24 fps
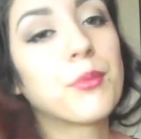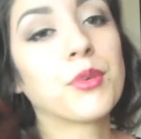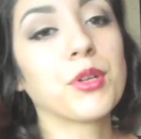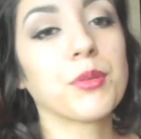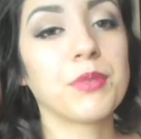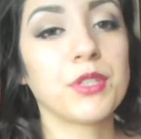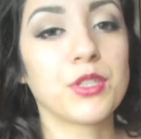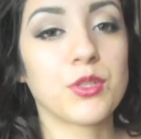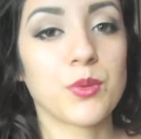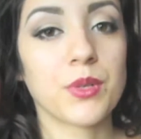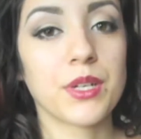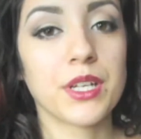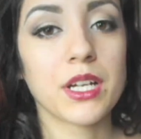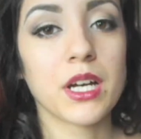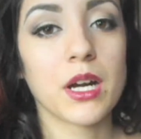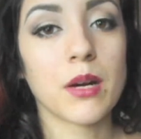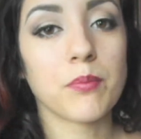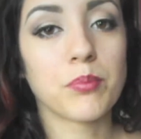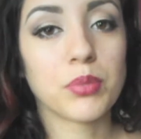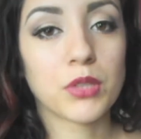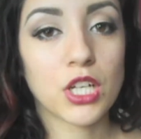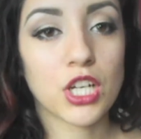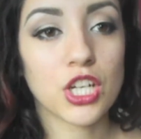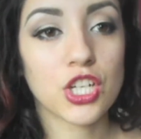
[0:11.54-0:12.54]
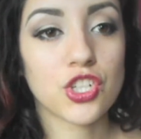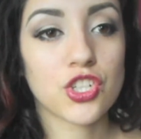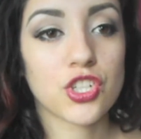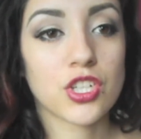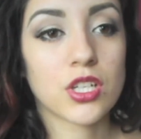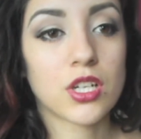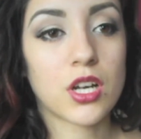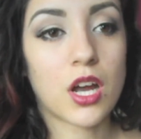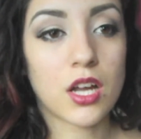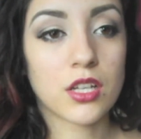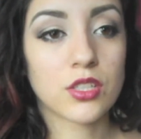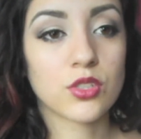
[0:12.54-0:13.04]
I'm going to be doing a
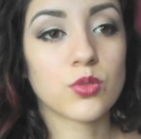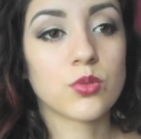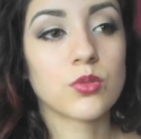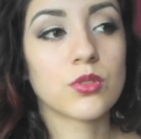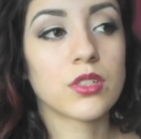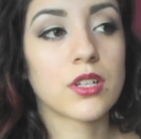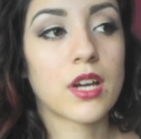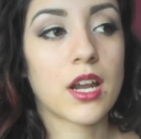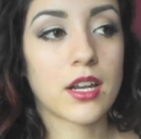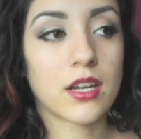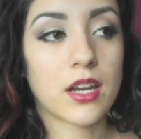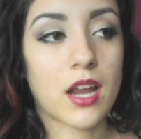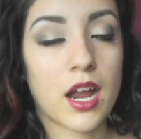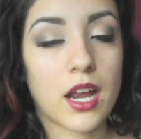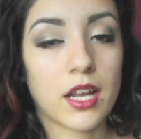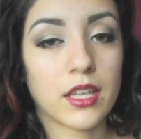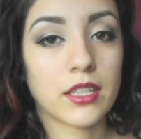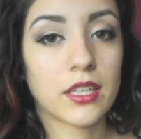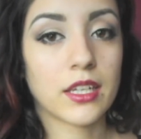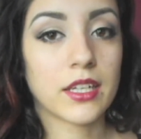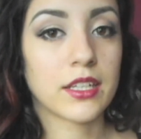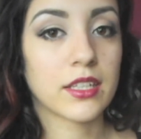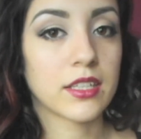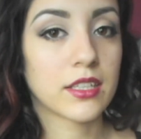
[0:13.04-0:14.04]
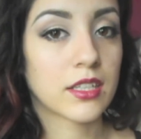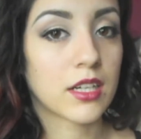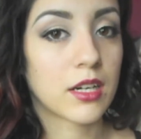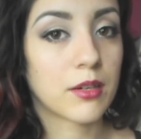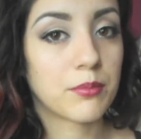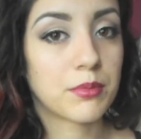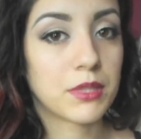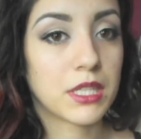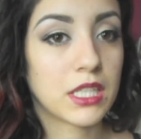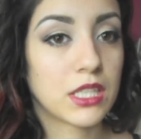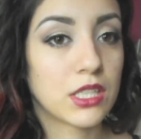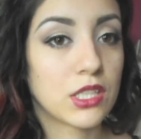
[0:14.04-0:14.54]
blush, contour, and highlight
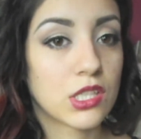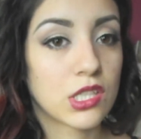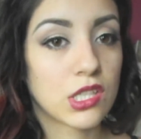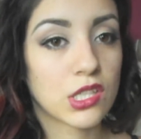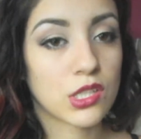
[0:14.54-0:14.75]
update